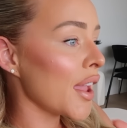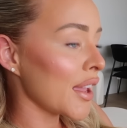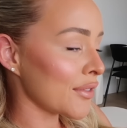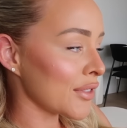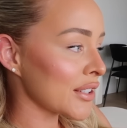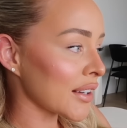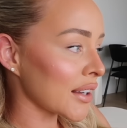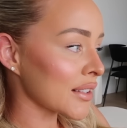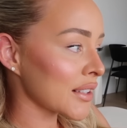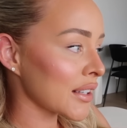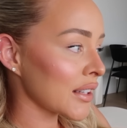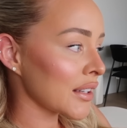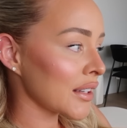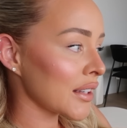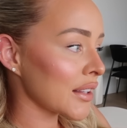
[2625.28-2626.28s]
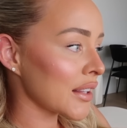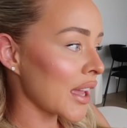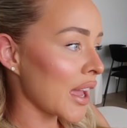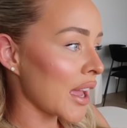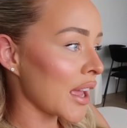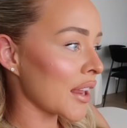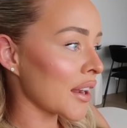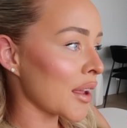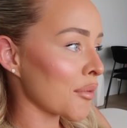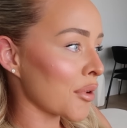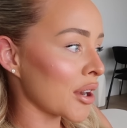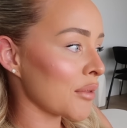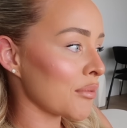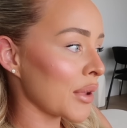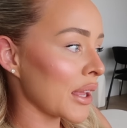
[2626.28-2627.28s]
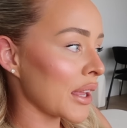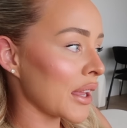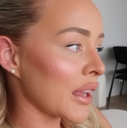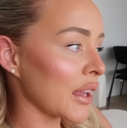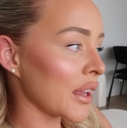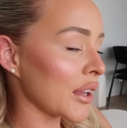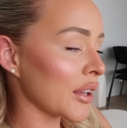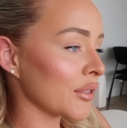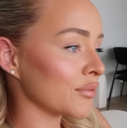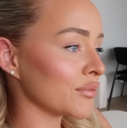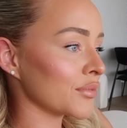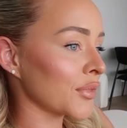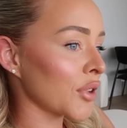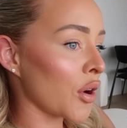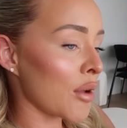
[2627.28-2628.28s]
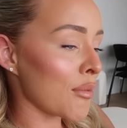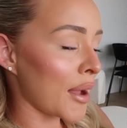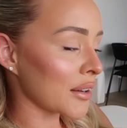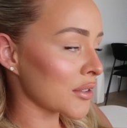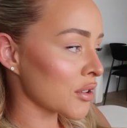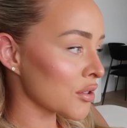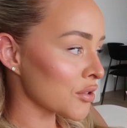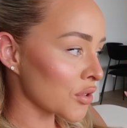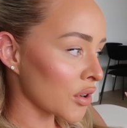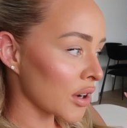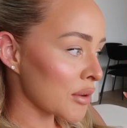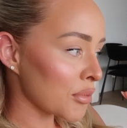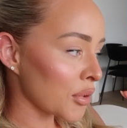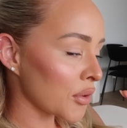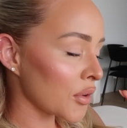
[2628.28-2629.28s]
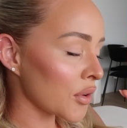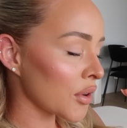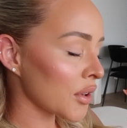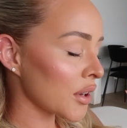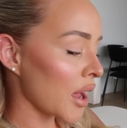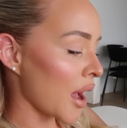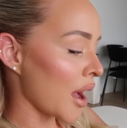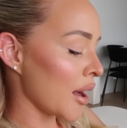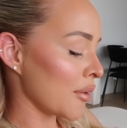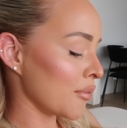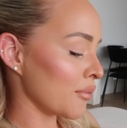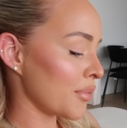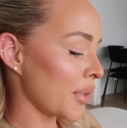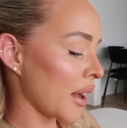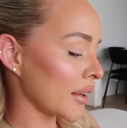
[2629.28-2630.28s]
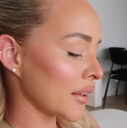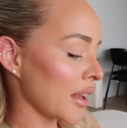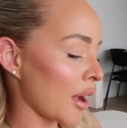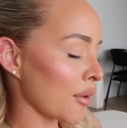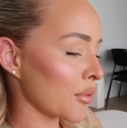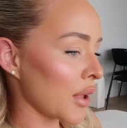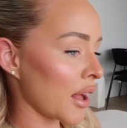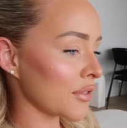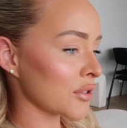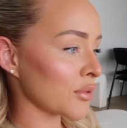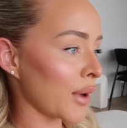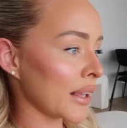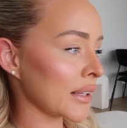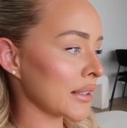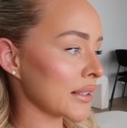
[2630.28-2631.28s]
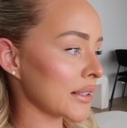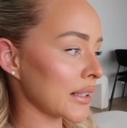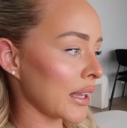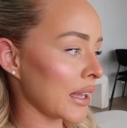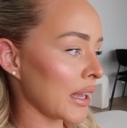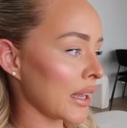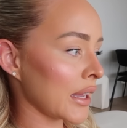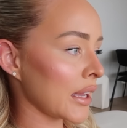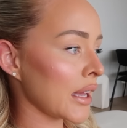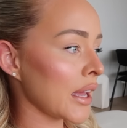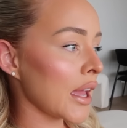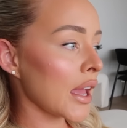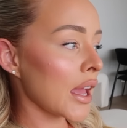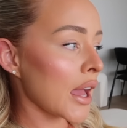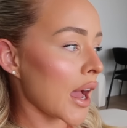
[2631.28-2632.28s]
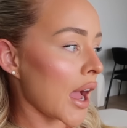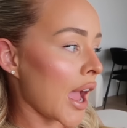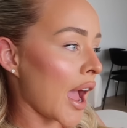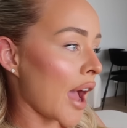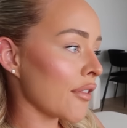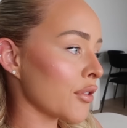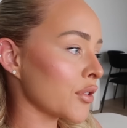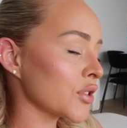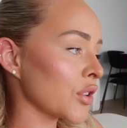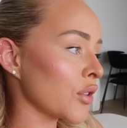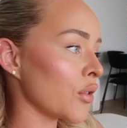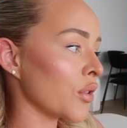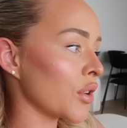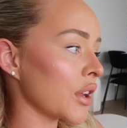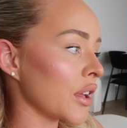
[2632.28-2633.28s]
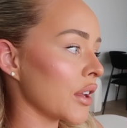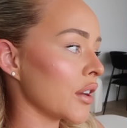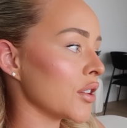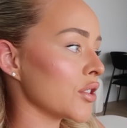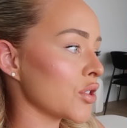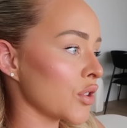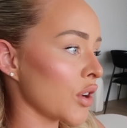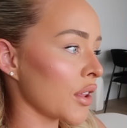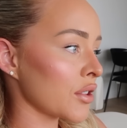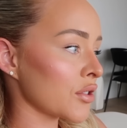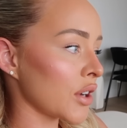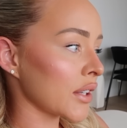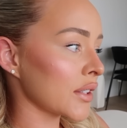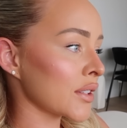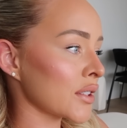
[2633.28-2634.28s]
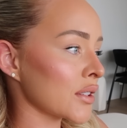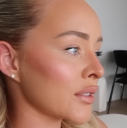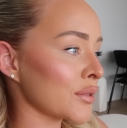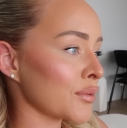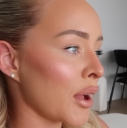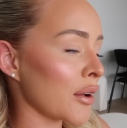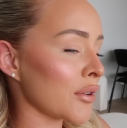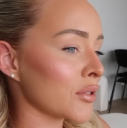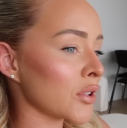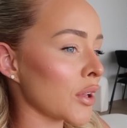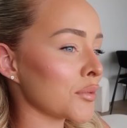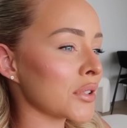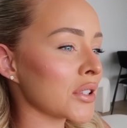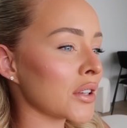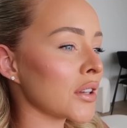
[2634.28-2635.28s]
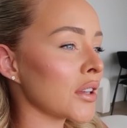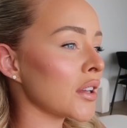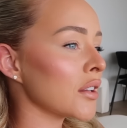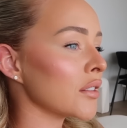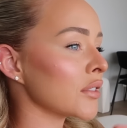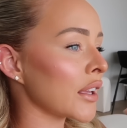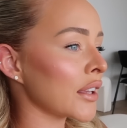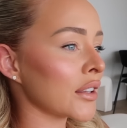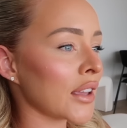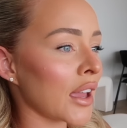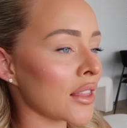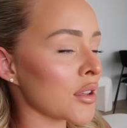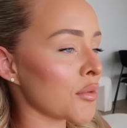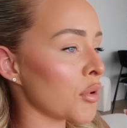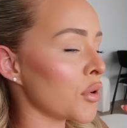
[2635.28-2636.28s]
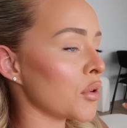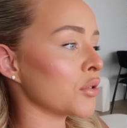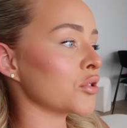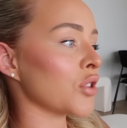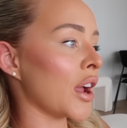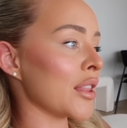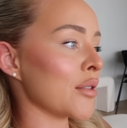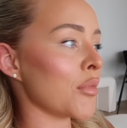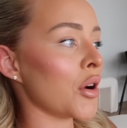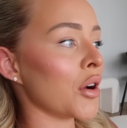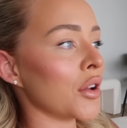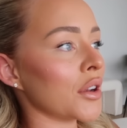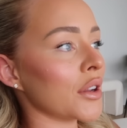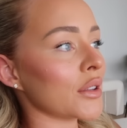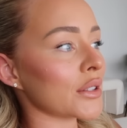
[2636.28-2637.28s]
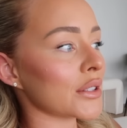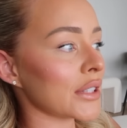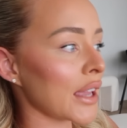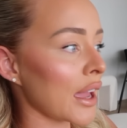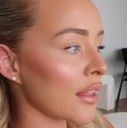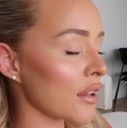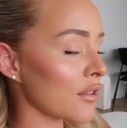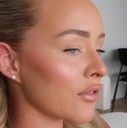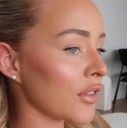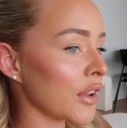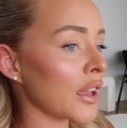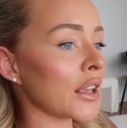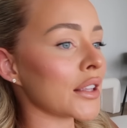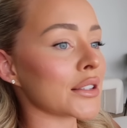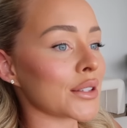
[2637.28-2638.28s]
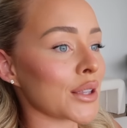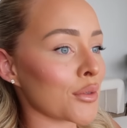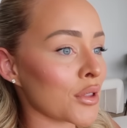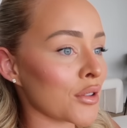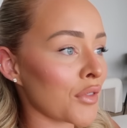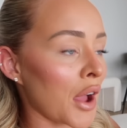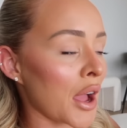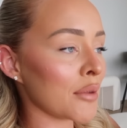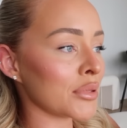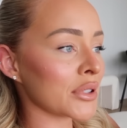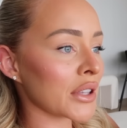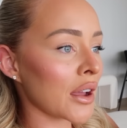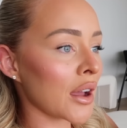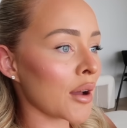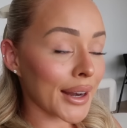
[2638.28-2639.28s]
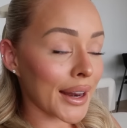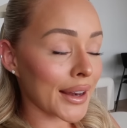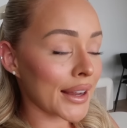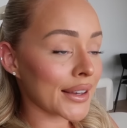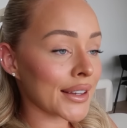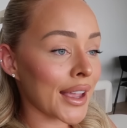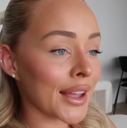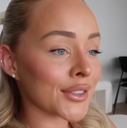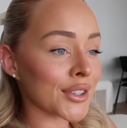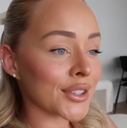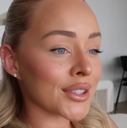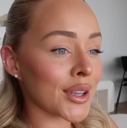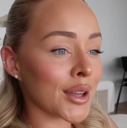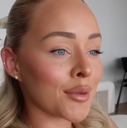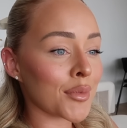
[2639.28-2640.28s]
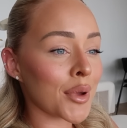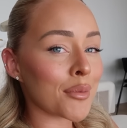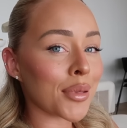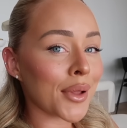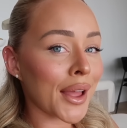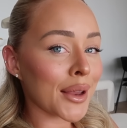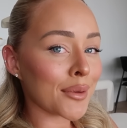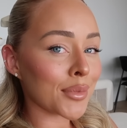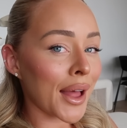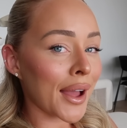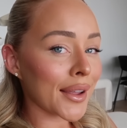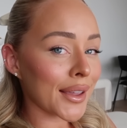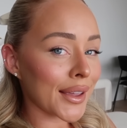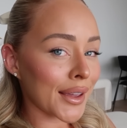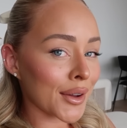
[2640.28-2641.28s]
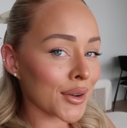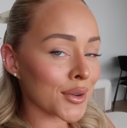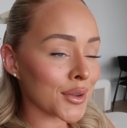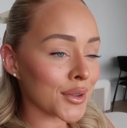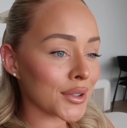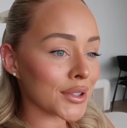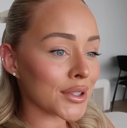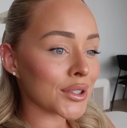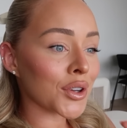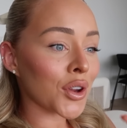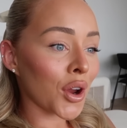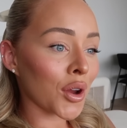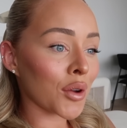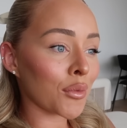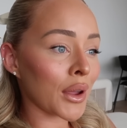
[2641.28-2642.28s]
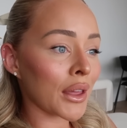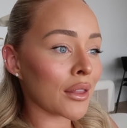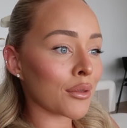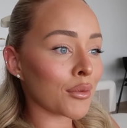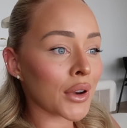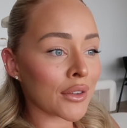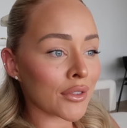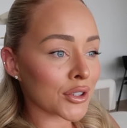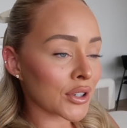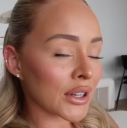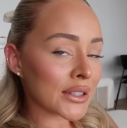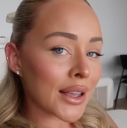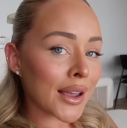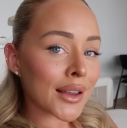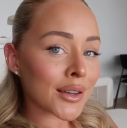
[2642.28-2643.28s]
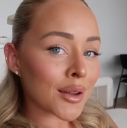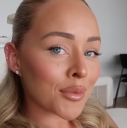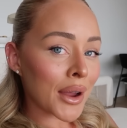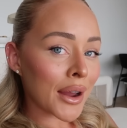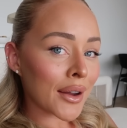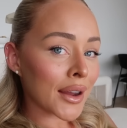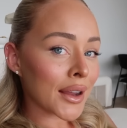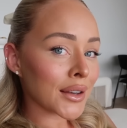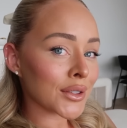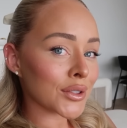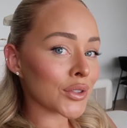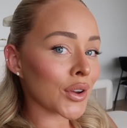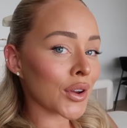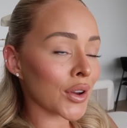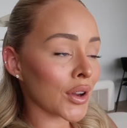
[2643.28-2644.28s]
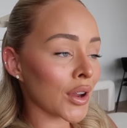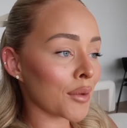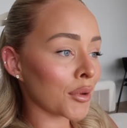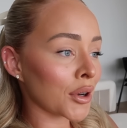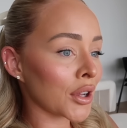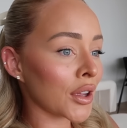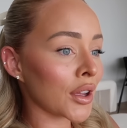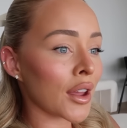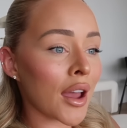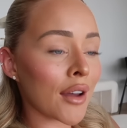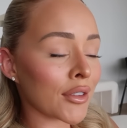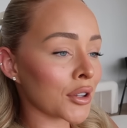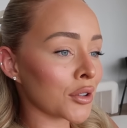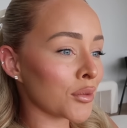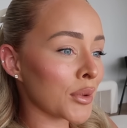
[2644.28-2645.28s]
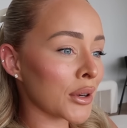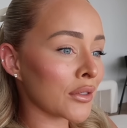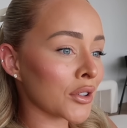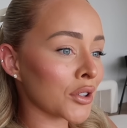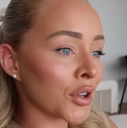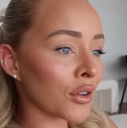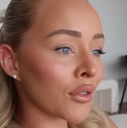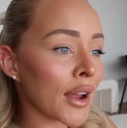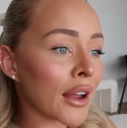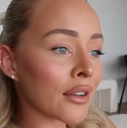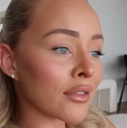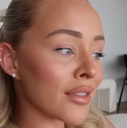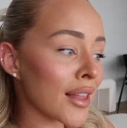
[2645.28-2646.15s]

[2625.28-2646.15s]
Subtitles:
If it doesn't, then I'm going to be going back to the drawing board. But yeah, we'll have to wait and see. I have also ordered two other dresses as well. So I'm just going to like get them all, try them on, see how they fit, see what the vibes are. But I need to get just some plain black heels to go with whatever dress I end up wearing. So I'm going to have a little bit of a look around for